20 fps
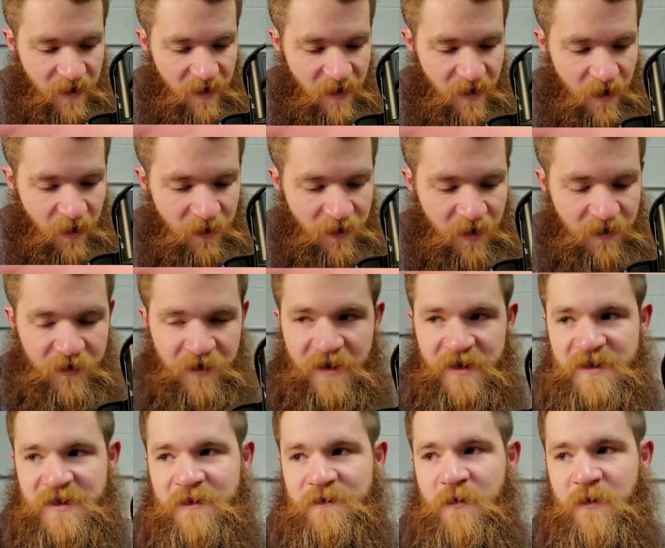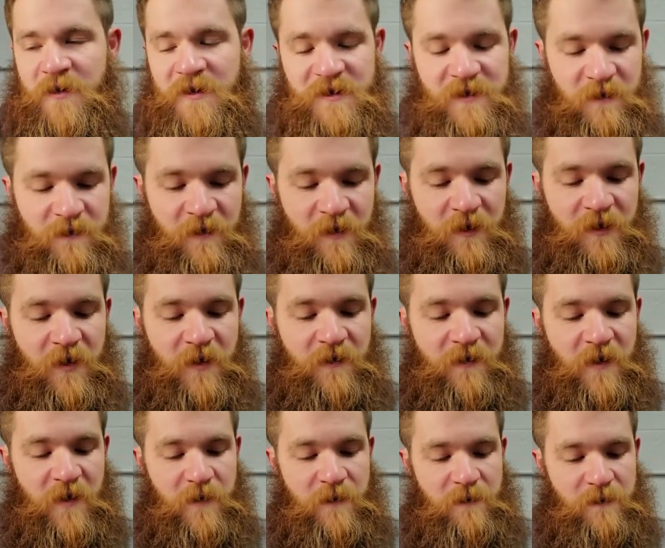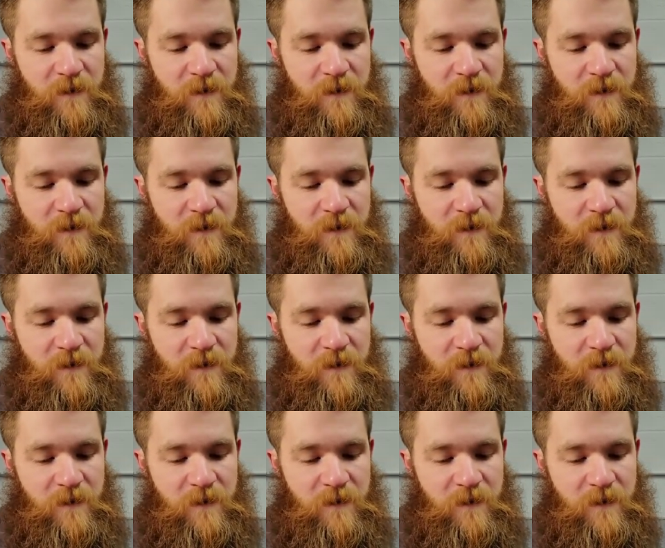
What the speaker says: Oh, another 1942 Philadelphia.